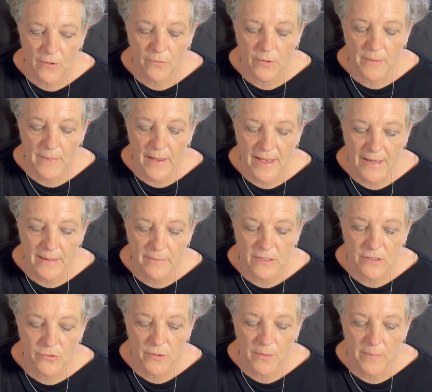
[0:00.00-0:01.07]

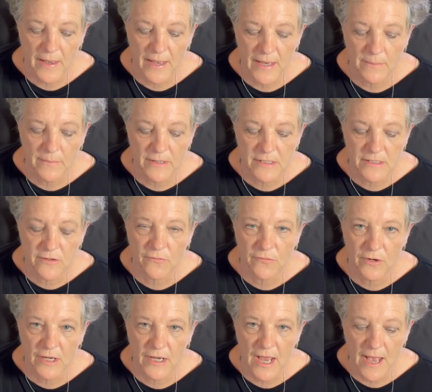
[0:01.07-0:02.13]
Repayments. Repayments of
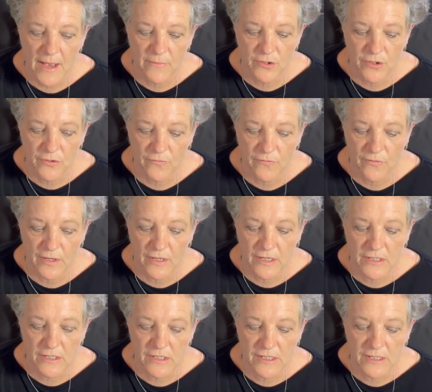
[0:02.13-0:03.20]
recaptured
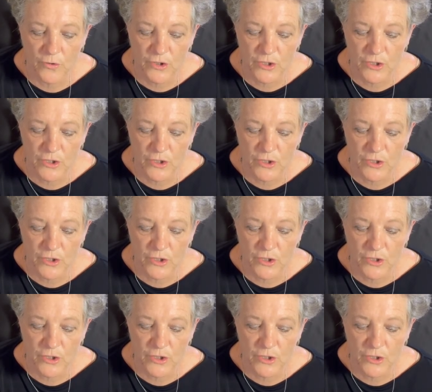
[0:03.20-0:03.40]
funds